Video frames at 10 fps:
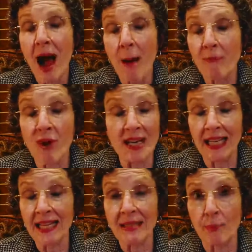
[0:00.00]
up front,
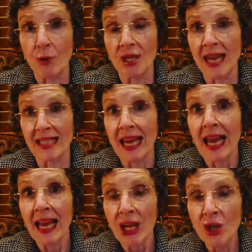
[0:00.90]
unless a person has a
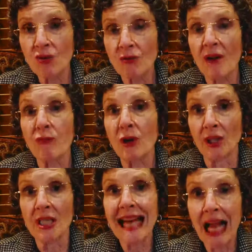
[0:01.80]
history of real
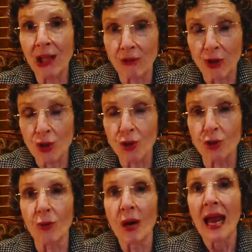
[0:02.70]
intolerance
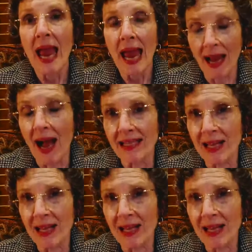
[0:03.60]
to AIs.